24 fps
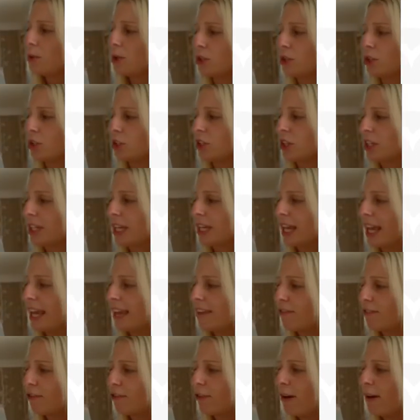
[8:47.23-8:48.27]
wondered
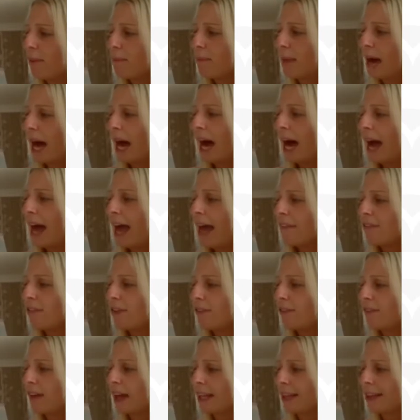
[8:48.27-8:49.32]
if Grandma ever
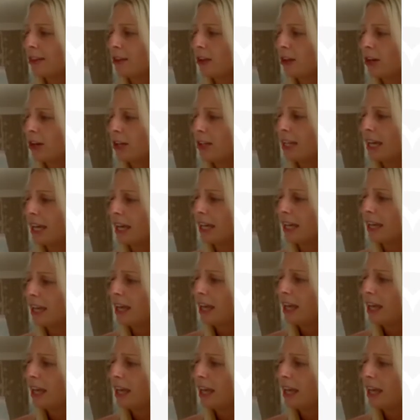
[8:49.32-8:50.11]
felt lonely,